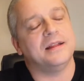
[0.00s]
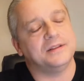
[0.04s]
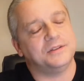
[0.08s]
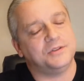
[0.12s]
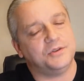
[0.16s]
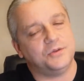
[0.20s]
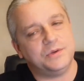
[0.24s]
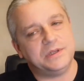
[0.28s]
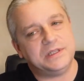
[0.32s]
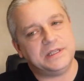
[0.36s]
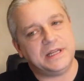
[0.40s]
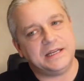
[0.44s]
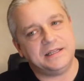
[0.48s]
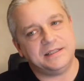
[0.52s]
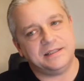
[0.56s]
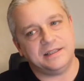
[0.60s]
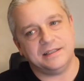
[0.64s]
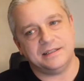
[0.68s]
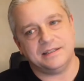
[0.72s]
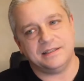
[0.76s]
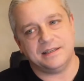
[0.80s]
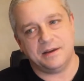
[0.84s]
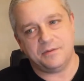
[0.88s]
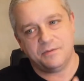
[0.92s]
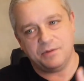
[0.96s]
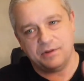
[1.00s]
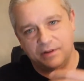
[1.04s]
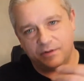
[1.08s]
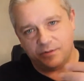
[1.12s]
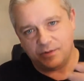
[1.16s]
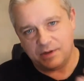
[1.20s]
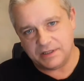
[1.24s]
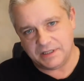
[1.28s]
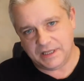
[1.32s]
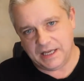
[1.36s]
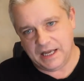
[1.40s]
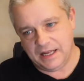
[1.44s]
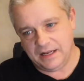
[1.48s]
it's always nice to sit with a
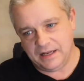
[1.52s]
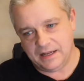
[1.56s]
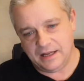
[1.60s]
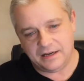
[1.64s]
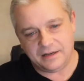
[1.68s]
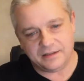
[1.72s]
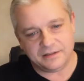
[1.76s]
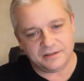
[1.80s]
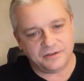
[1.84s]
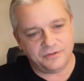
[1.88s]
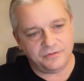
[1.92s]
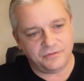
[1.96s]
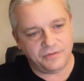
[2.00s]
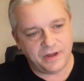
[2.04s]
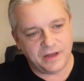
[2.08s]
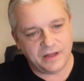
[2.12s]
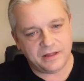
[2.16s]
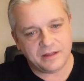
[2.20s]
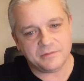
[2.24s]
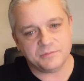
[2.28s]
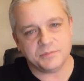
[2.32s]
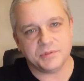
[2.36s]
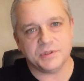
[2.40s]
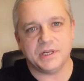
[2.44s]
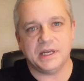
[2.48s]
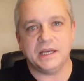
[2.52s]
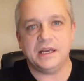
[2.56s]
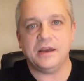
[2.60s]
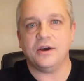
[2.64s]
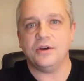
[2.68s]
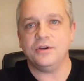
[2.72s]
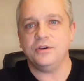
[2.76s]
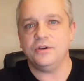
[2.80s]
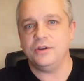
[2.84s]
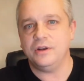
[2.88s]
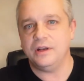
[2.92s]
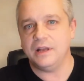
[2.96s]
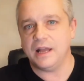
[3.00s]
whiskey, let it develop, see
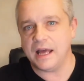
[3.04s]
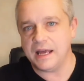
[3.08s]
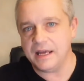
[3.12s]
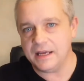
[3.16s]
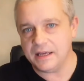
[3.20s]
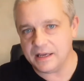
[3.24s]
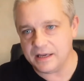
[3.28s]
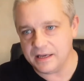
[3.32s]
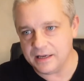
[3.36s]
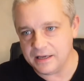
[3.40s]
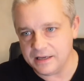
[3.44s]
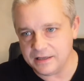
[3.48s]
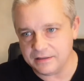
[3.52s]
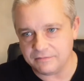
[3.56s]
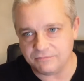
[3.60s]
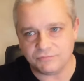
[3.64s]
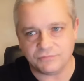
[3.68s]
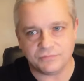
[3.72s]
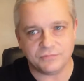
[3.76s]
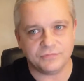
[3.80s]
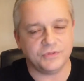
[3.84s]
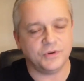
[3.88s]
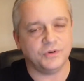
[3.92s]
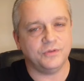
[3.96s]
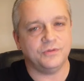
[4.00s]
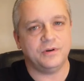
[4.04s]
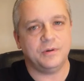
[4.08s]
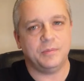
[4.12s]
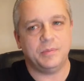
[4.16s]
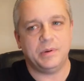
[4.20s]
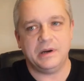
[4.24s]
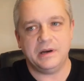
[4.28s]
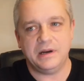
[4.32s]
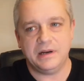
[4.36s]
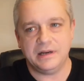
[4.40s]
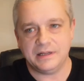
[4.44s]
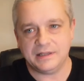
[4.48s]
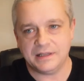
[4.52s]
how you like it over a
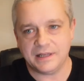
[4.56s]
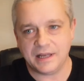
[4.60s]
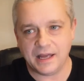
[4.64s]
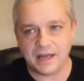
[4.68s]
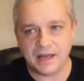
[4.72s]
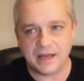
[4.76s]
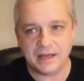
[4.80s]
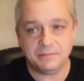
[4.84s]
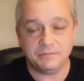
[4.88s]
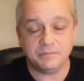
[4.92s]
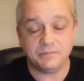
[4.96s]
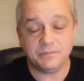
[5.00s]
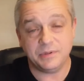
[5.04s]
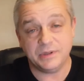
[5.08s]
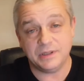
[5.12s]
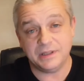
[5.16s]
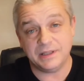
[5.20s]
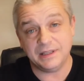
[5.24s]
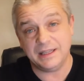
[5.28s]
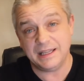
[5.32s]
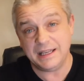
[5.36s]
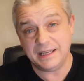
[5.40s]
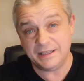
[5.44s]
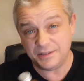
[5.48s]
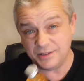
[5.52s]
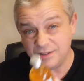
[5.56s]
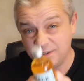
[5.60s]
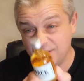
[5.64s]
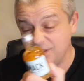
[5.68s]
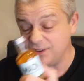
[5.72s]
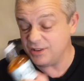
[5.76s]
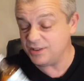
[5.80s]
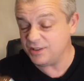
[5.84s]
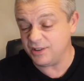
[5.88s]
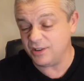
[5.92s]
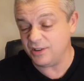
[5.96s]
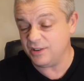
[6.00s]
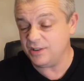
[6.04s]
period of time. But these are
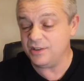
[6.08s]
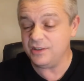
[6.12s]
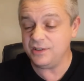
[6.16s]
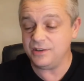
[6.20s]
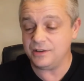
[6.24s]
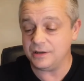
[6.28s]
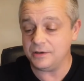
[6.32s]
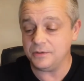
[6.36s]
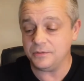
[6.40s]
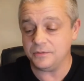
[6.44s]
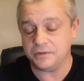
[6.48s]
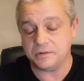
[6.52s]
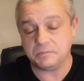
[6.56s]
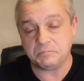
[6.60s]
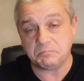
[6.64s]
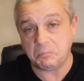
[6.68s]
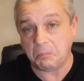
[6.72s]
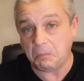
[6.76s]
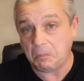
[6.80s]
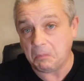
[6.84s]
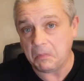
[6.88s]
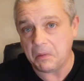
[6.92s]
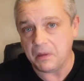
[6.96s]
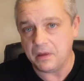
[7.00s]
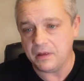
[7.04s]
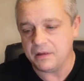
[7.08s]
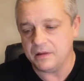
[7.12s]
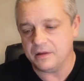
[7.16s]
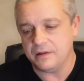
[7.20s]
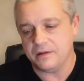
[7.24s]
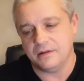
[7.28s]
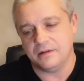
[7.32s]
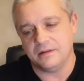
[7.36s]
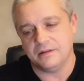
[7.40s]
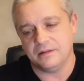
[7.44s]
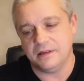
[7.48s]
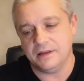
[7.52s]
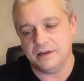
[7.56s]
good too, you know.
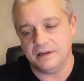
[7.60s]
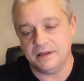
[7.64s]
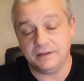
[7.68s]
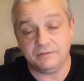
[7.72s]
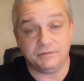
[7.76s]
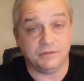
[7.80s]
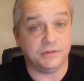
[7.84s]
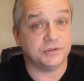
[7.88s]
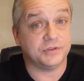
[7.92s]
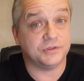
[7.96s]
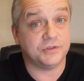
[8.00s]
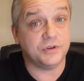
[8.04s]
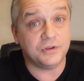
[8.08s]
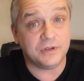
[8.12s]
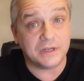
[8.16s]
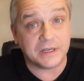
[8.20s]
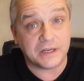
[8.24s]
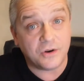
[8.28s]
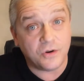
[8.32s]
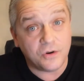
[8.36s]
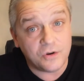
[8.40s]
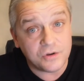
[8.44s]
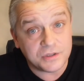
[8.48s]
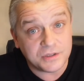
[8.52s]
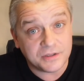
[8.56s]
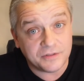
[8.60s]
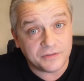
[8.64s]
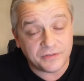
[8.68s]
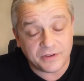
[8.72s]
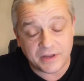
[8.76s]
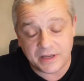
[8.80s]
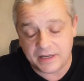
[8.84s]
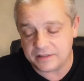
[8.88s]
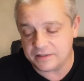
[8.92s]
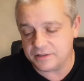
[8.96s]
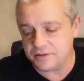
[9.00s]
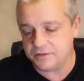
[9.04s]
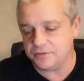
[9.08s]
They're certainly cost
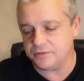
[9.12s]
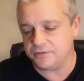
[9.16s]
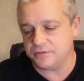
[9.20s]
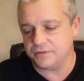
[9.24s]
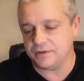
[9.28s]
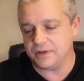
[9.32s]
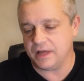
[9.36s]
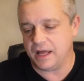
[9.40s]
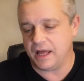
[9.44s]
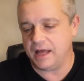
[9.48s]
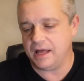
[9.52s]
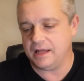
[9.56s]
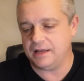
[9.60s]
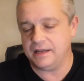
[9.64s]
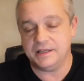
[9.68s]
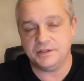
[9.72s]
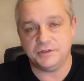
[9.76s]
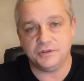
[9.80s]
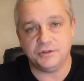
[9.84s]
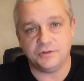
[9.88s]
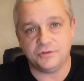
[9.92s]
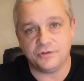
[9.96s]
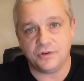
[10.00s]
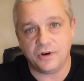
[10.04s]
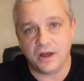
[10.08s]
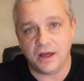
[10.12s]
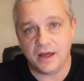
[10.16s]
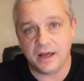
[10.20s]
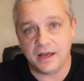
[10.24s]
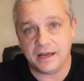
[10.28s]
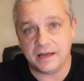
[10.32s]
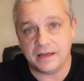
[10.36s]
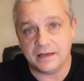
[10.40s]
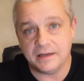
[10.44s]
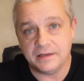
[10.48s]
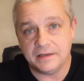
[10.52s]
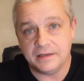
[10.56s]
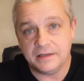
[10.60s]
effective. Let you
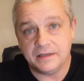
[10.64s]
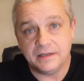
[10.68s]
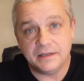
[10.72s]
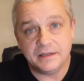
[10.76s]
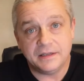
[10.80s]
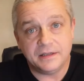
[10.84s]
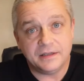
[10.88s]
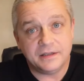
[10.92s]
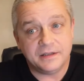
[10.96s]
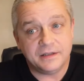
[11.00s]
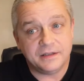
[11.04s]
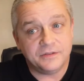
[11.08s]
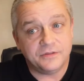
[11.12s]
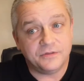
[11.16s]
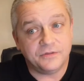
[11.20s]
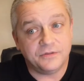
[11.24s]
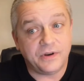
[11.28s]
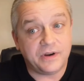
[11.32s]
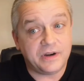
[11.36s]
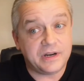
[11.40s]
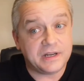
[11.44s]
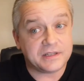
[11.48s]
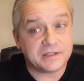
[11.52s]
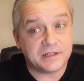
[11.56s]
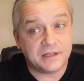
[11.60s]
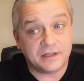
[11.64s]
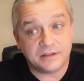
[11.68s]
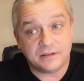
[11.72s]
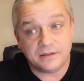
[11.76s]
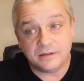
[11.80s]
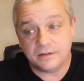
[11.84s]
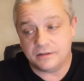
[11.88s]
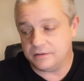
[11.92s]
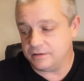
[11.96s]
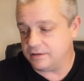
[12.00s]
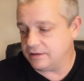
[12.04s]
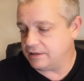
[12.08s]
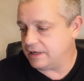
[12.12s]
try various
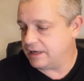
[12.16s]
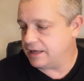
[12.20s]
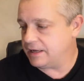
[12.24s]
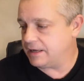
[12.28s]
little